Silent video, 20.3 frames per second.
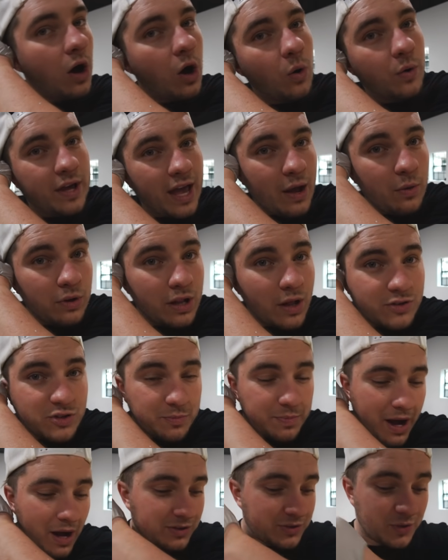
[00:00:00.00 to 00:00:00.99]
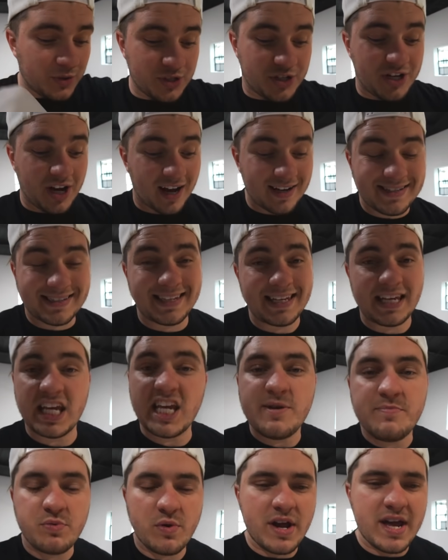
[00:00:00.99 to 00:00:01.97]
Okay, well, I was about to adjust the
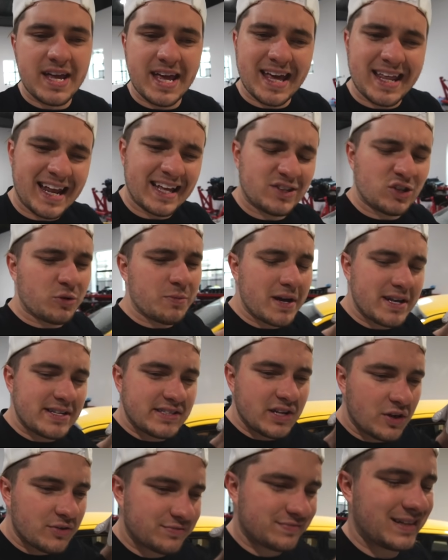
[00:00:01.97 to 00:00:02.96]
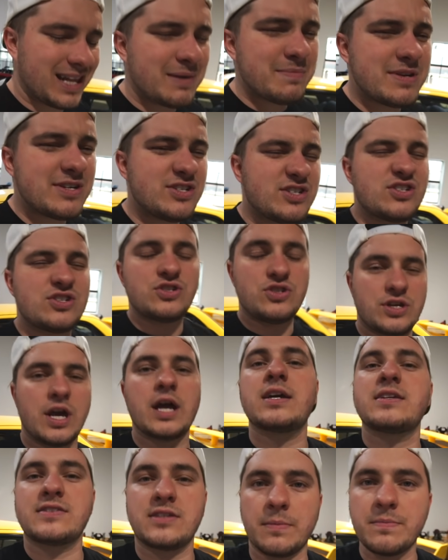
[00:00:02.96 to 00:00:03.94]
e-brake and I told myself, let me just
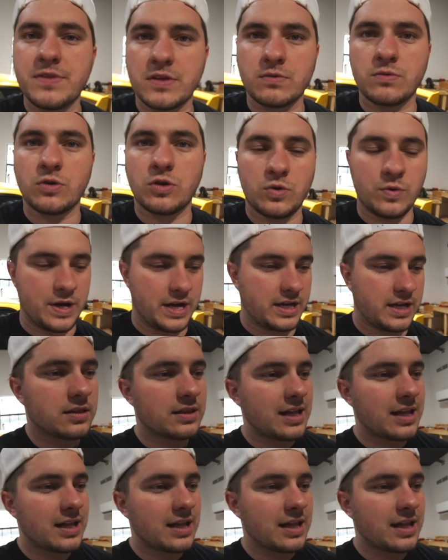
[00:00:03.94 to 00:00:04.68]
check something real quick.